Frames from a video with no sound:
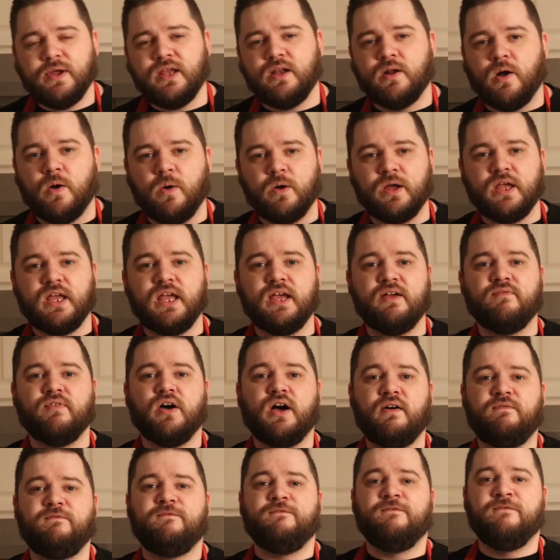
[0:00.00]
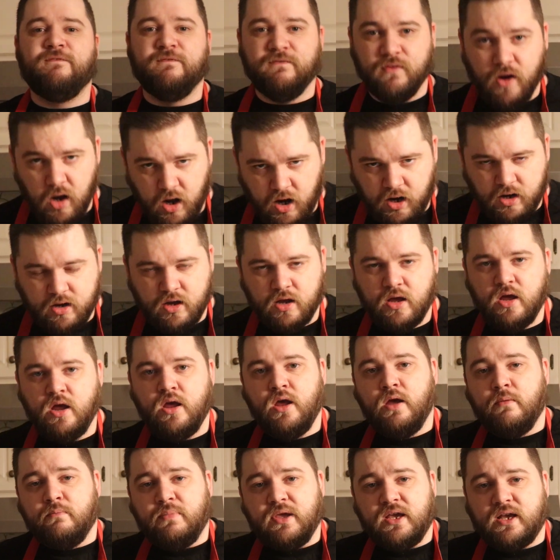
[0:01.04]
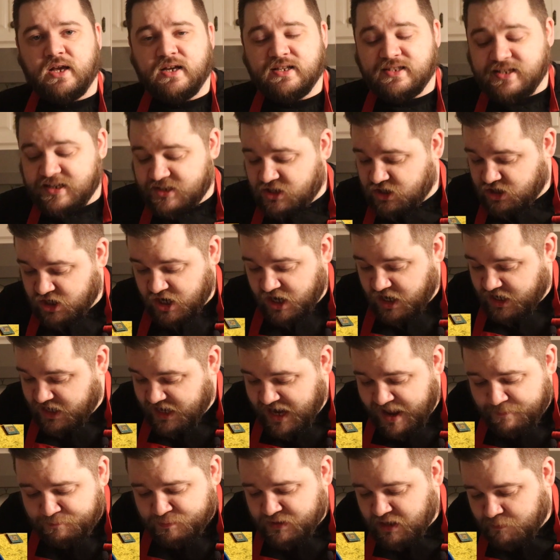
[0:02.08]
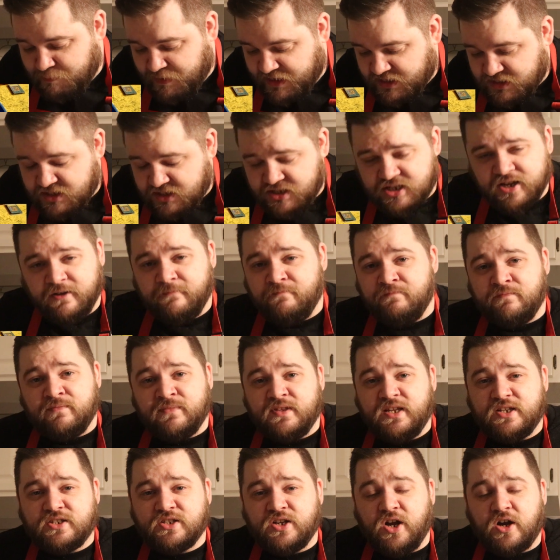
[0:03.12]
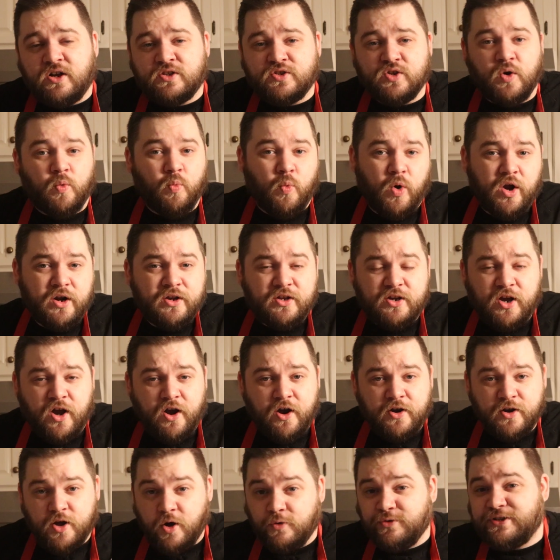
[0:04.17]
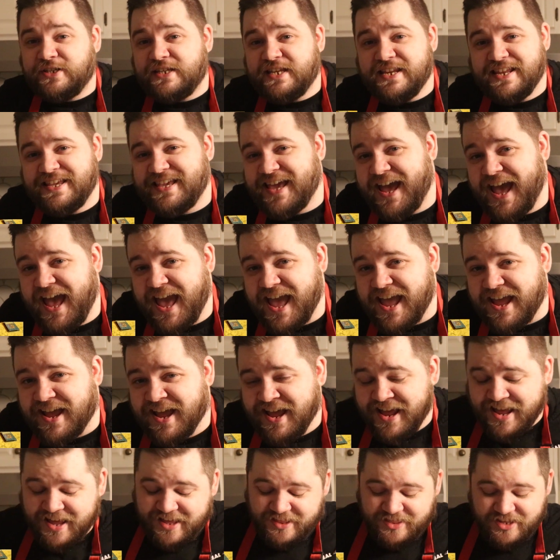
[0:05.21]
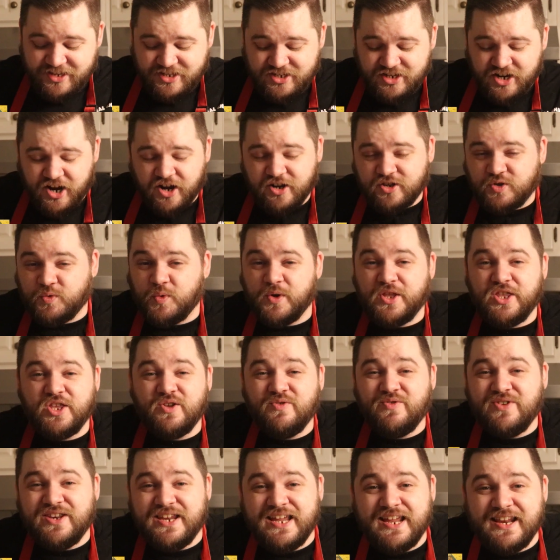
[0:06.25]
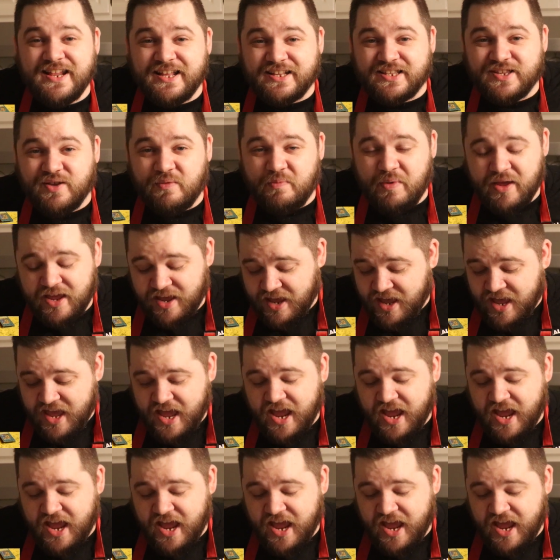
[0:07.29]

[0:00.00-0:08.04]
We don't give a fuck because it's Neptabyss. This card's a one card OTK. This card's what you need it to be.